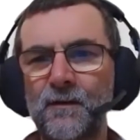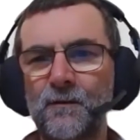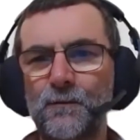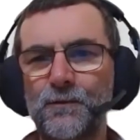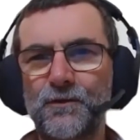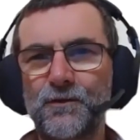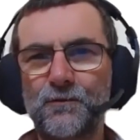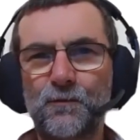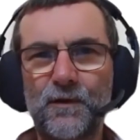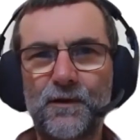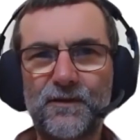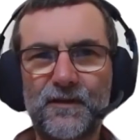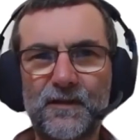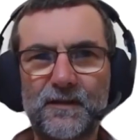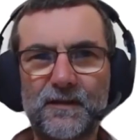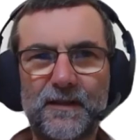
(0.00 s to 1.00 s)
which is where I
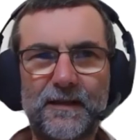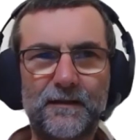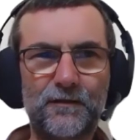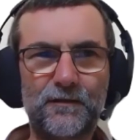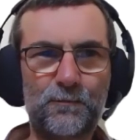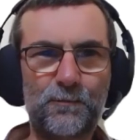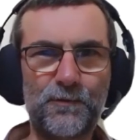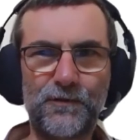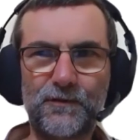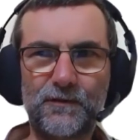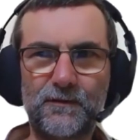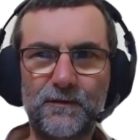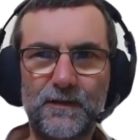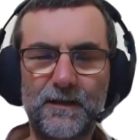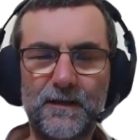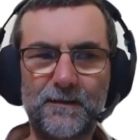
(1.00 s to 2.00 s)
think they ended up with,
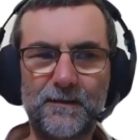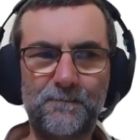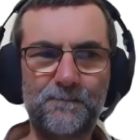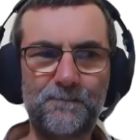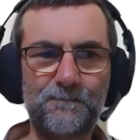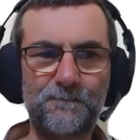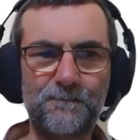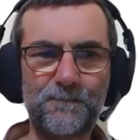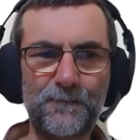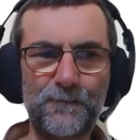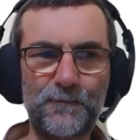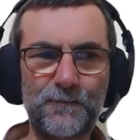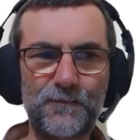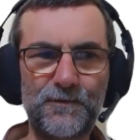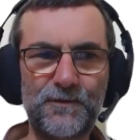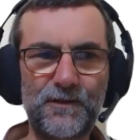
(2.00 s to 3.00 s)

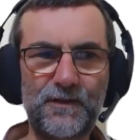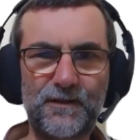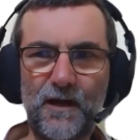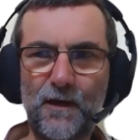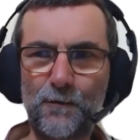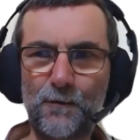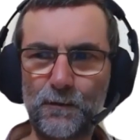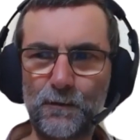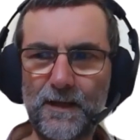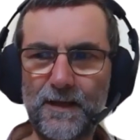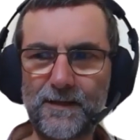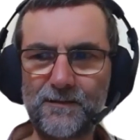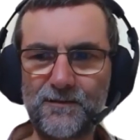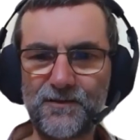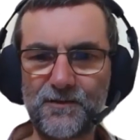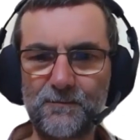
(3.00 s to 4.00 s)
was it
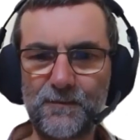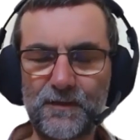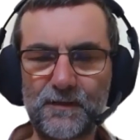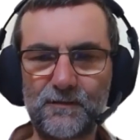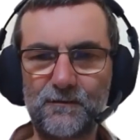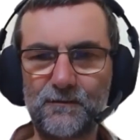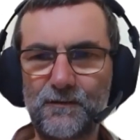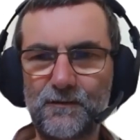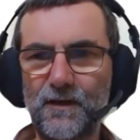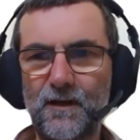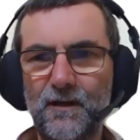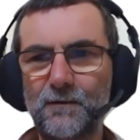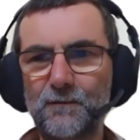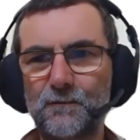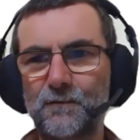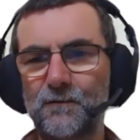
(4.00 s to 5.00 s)
Golan or something, or
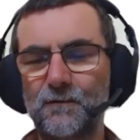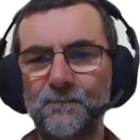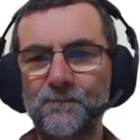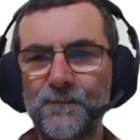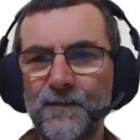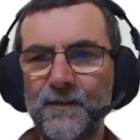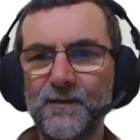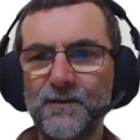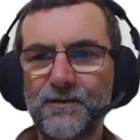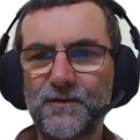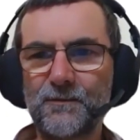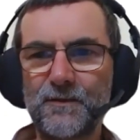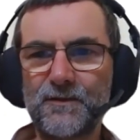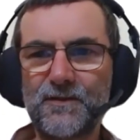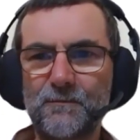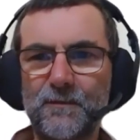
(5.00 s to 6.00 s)
Go or
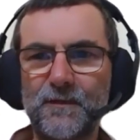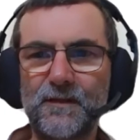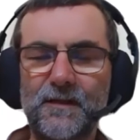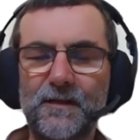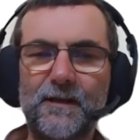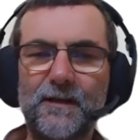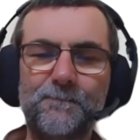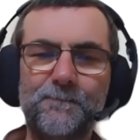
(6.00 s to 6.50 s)
something similar. I